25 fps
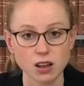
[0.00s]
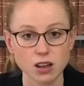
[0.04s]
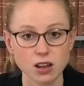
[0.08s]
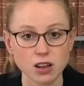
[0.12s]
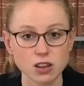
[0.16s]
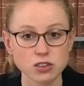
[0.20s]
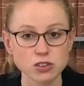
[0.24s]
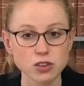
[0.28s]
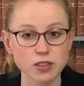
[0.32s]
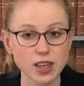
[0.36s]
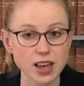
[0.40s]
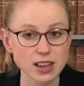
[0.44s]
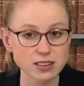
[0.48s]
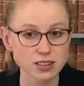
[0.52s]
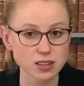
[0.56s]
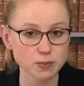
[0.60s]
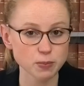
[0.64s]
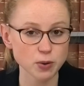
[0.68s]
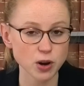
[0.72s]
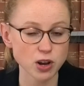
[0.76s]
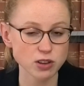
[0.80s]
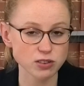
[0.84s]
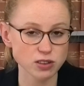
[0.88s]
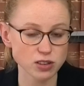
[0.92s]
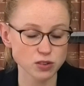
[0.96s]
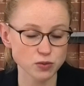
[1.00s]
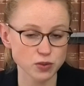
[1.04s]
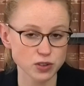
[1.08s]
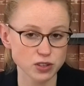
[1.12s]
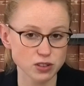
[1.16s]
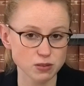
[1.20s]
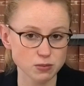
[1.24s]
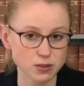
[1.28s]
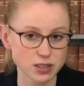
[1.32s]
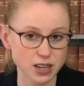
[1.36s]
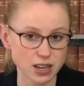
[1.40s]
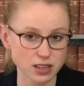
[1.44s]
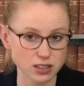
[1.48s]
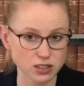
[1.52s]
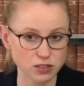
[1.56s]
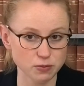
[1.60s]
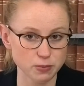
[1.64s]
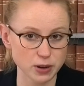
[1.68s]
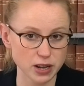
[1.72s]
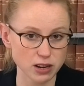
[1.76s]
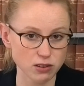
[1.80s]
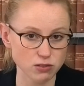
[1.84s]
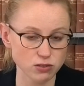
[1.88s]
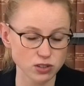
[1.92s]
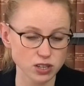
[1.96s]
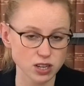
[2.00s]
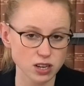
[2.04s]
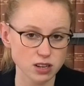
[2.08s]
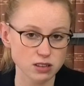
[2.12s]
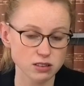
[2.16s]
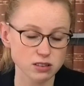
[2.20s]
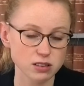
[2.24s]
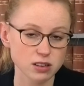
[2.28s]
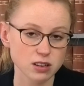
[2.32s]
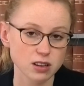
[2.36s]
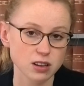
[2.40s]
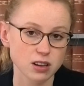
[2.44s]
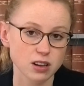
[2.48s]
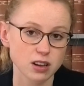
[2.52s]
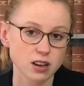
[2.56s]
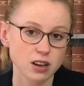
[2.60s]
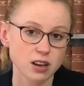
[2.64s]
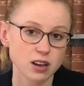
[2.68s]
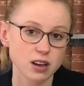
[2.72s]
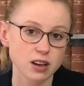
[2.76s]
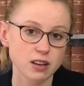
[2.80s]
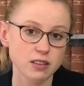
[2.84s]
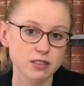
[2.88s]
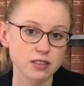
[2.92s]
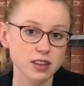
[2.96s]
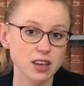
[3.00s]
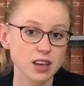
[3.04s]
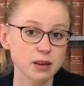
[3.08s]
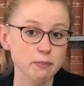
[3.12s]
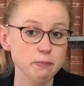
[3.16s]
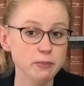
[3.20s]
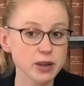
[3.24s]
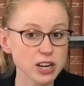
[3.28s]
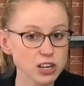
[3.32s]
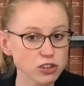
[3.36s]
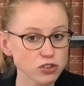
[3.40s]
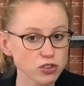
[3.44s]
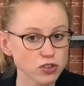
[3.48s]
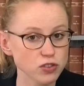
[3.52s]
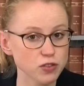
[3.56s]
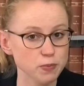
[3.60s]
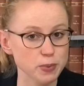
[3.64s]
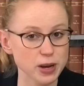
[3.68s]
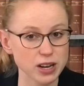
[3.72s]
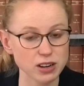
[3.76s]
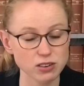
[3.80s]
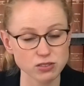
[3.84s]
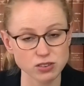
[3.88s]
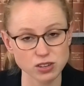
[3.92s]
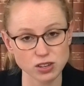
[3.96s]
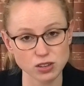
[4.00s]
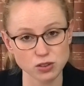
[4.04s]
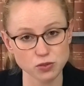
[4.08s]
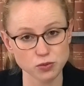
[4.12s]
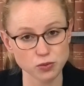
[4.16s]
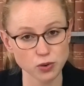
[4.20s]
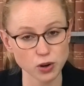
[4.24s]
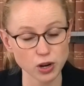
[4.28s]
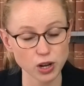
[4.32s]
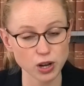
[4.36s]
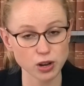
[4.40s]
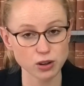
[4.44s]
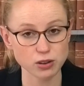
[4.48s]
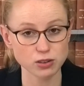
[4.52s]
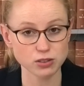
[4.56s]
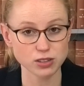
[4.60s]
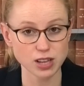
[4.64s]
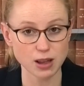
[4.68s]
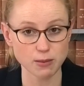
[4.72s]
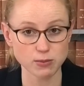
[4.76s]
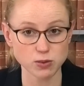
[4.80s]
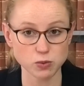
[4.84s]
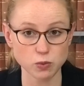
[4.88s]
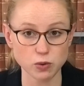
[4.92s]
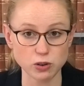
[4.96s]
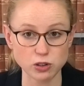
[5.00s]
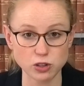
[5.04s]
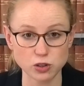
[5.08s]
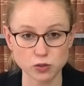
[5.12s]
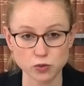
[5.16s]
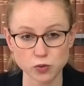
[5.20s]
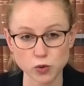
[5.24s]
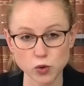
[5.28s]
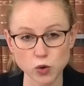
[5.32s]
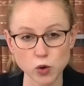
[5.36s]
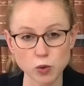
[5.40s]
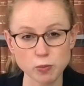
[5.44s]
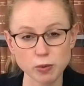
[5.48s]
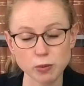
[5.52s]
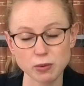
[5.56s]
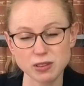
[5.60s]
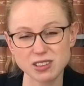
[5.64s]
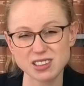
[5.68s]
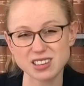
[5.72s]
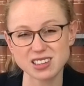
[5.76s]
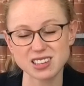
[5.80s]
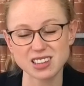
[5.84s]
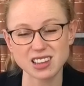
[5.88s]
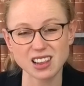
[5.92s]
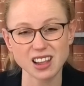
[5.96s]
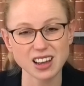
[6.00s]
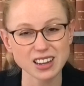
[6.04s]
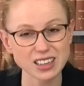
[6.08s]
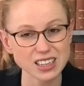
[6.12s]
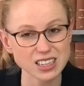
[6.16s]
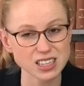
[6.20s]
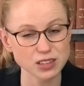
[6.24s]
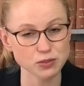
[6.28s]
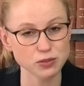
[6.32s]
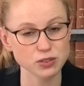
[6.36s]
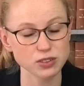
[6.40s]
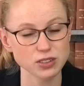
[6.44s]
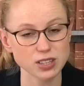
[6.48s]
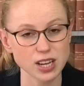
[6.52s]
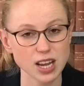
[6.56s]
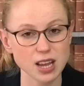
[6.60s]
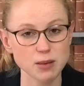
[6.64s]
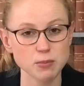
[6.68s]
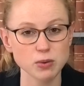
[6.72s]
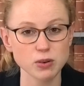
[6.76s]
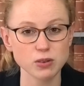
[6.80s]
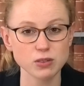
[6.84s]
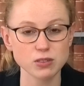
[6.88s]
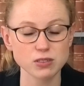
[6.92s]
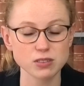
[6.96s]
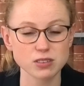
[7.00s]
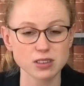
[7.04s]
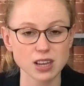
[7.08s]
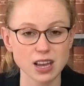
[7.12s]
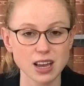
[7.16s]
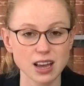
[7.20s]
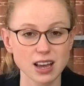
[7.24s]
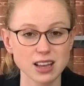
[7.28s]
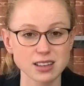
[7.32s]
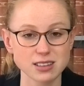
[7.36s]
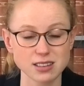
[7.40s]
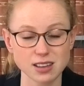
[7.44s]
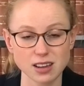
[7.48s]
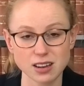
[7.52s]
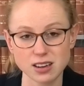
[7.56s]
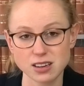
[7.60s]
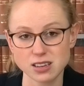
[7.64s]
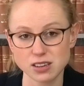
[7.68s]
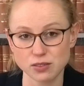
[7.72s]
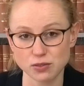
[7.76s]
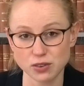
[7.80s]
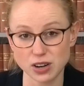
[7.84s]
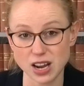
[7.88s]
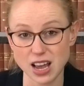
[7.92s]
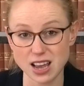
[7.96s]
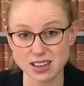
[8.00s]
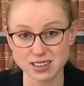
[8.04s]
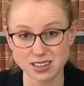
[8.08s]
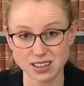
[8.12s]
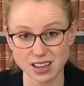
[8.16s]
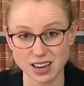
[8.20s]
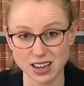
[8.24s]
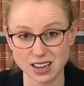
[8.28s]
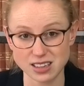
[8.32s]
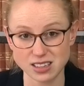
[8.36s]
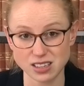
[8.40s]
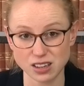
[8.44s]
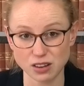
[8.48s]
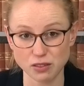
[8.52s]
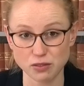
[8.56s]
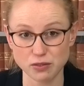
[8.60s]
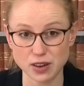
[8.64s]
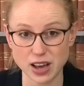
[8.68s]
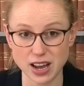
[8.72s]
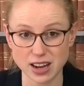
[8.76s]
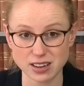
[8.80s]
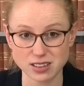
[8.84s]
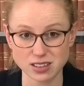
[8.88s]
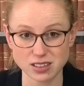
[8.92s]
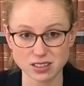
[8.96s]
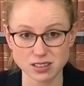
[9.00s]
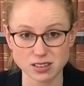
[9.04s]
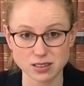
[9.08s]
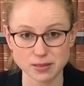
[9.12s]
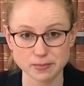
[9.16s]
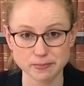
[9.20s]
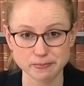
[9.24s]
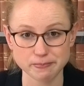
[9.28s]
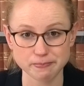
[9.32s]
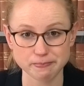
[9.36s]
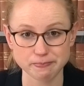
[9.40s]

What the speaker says: So that's the process for substantive penalties. The administrative penalties follow steps 1 to 4, but with slightly different tables and slightly different escalating factors.